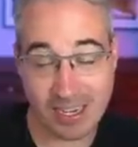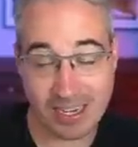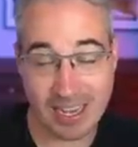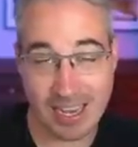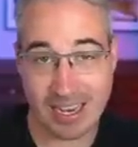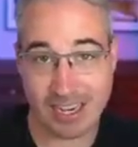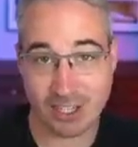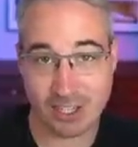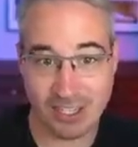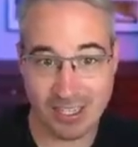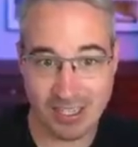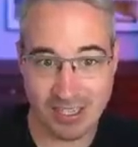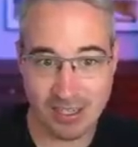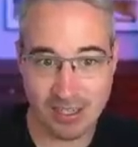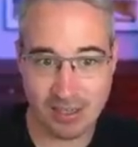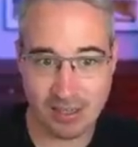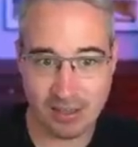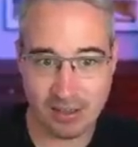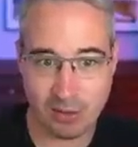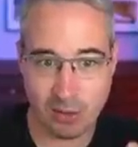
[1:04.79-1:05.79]
I can
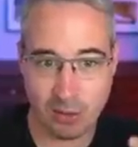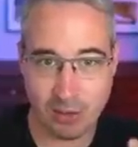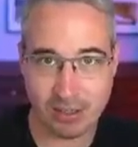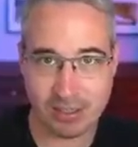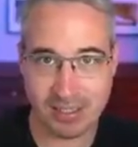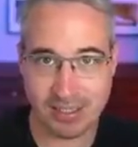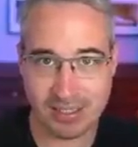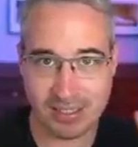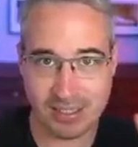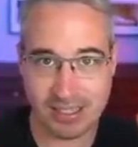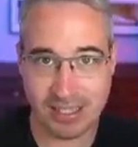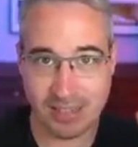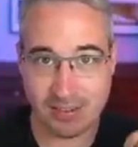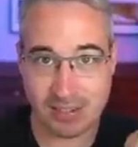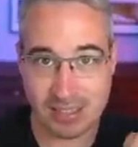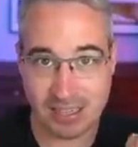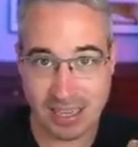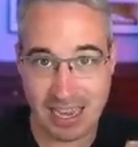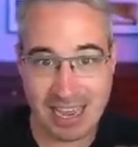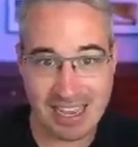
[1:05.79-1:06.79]
actually look to see
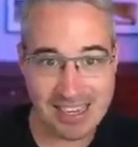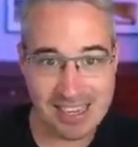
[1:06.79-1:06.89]
if